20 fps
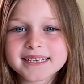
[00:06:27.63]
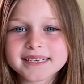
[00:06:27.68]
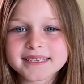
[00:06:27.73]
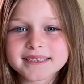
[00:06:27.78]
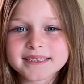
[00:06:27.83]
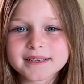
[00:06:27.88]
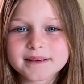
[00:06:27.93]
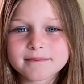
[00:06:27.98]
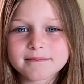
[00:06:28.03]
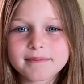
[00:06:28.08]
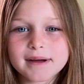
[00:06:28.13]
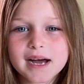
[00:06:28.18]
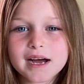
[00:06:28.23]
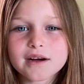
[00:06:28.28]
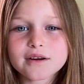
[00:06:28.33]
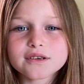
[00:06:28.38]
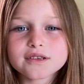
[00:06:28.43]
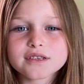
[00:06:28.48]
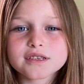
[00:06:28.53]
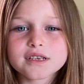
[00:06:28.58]
is
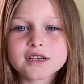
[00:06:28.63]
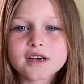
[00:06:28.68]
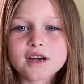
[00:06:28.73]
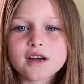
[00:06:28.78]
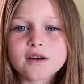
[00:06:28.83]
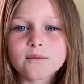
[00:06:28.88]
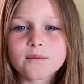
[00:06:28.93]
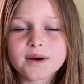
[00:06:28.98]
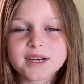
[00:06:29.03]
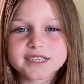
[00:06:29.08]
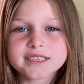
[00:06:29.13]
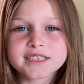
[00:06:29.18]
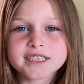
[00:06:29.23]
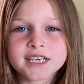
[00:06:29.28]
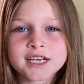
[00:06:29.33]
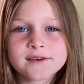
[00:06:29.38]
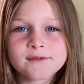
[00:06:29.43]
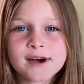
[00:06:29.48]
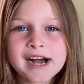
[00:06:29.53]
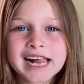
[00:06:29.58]
about
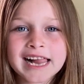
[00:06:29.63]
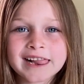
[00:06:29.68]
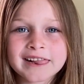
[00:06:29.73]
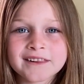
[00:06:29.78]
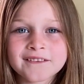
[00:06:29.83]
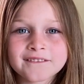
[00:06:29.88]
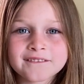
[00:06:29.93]
waiting well.